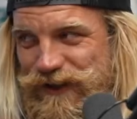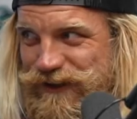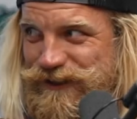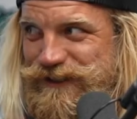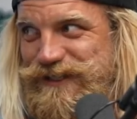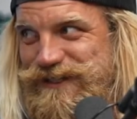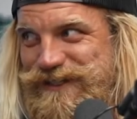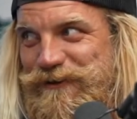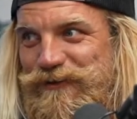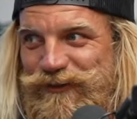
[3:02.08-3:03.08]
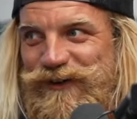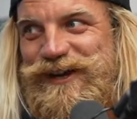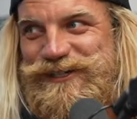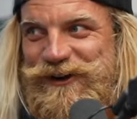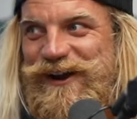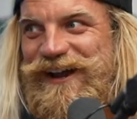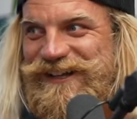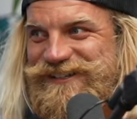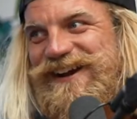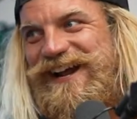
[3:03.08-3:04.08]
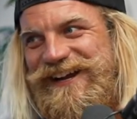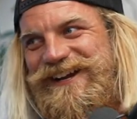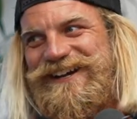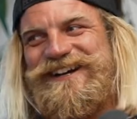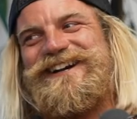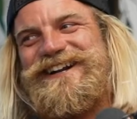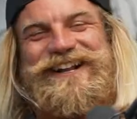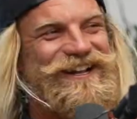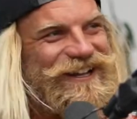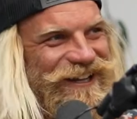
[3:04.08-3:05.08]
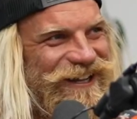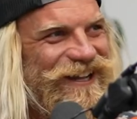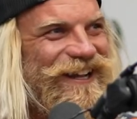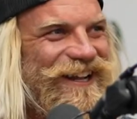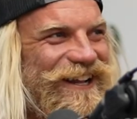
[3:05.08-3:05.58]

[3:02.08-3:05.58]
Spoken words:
This is some fresh grinds right here.